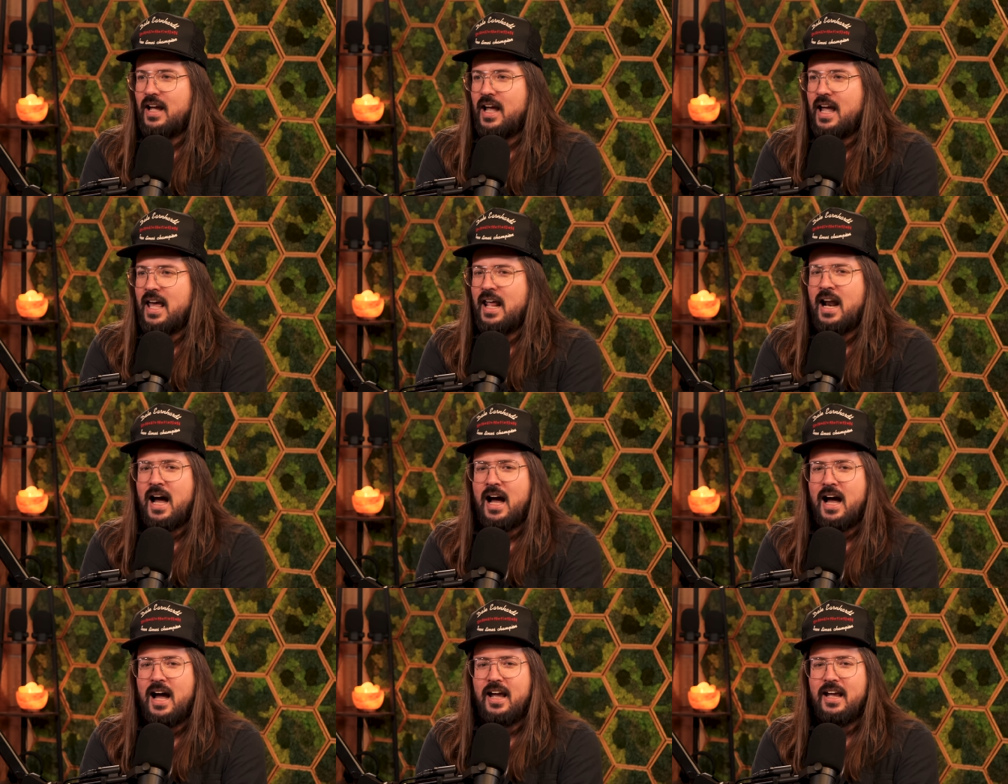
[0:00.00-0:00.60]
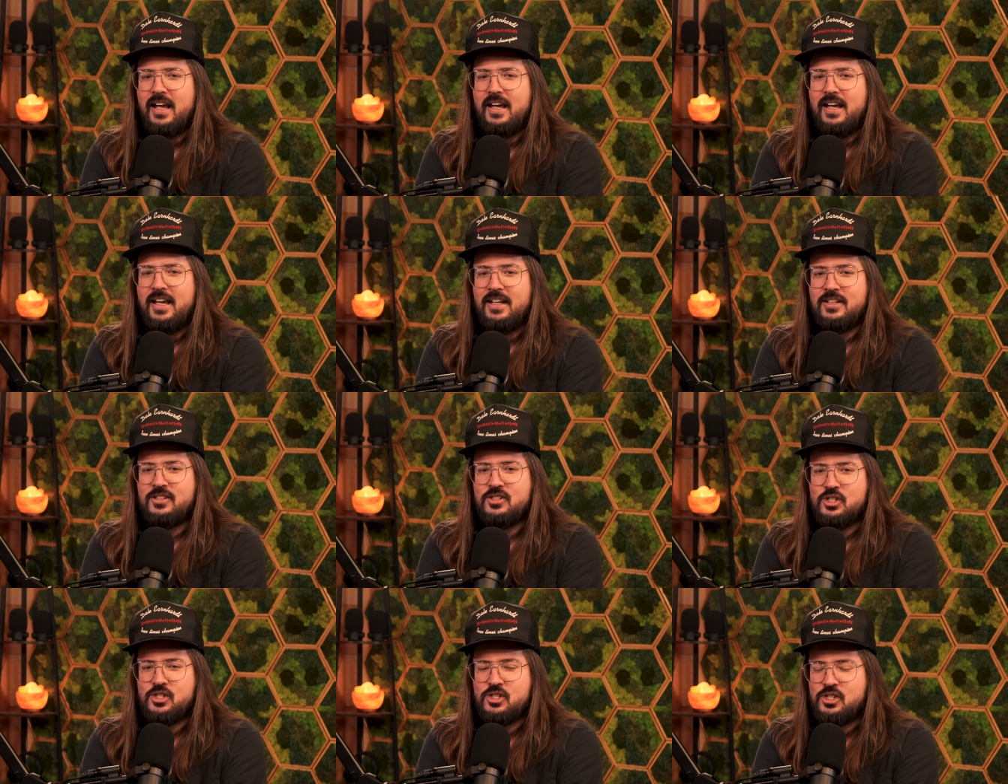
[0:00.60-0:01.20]
And I
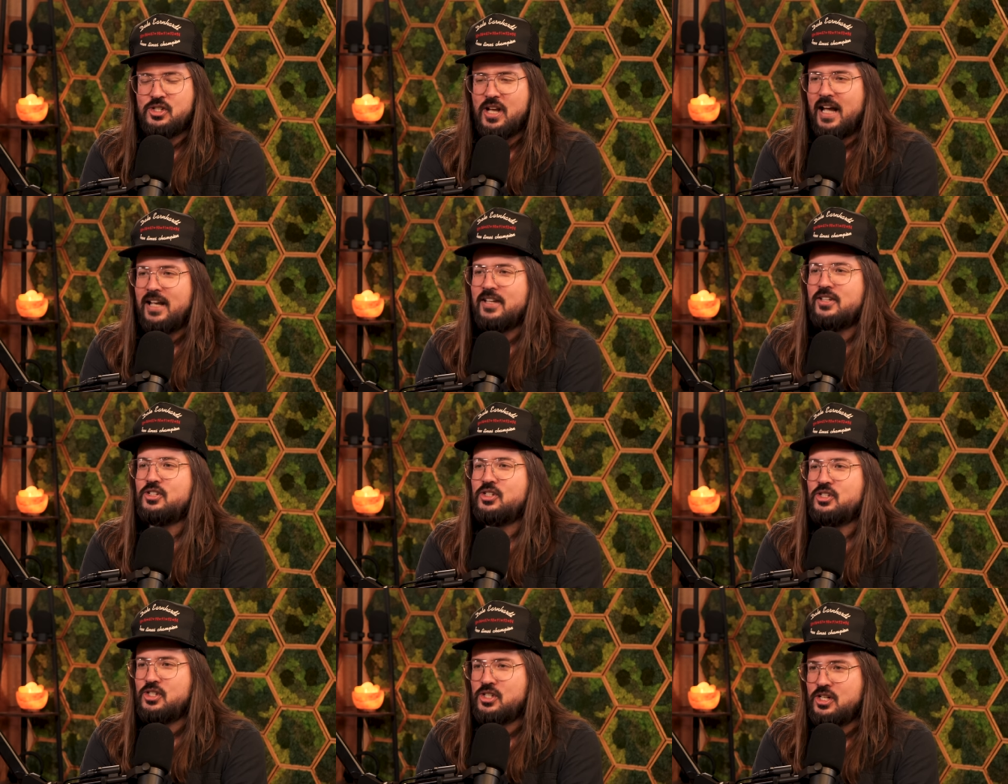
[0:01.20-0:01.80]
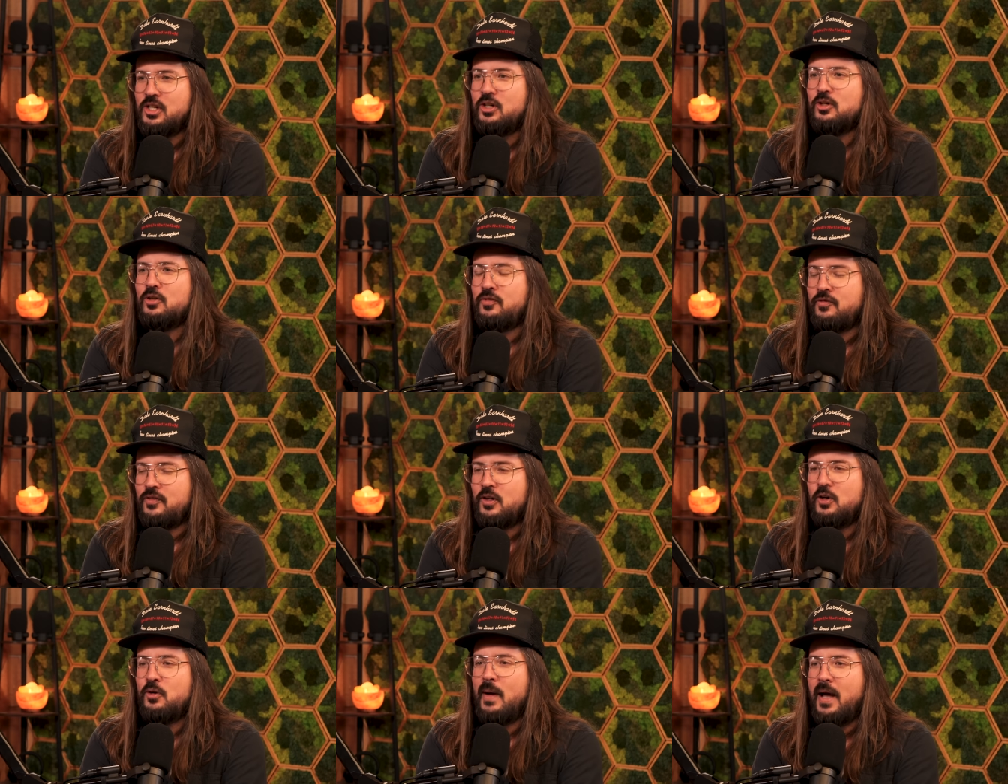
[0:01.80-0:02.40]
still
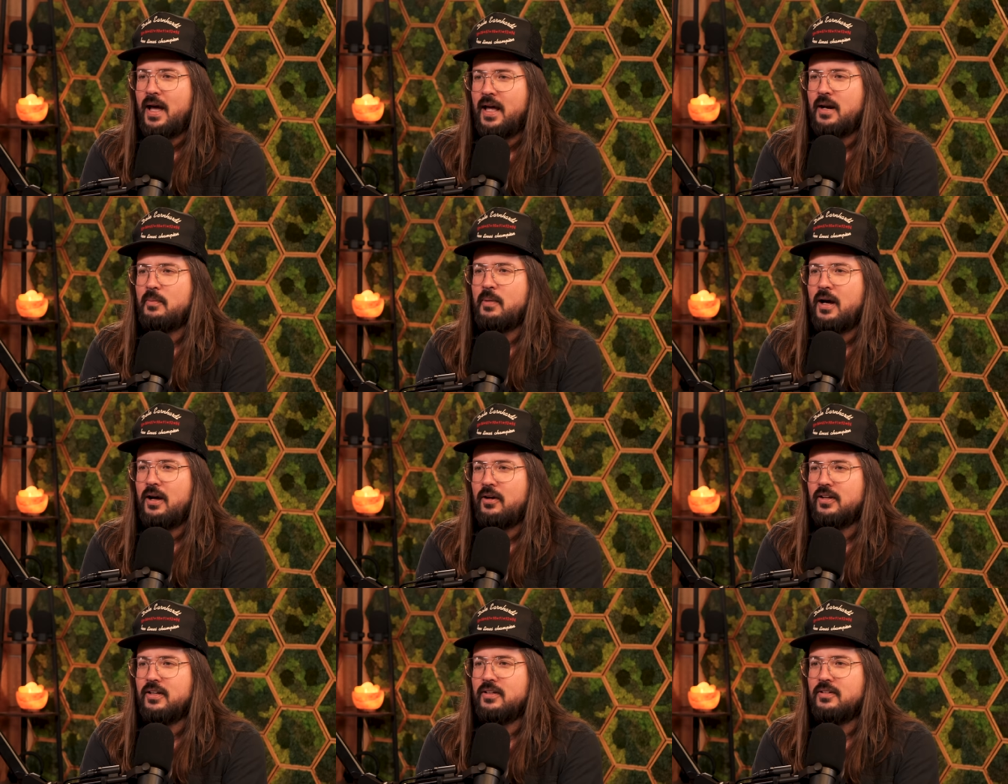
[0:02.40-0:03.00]
feel bad about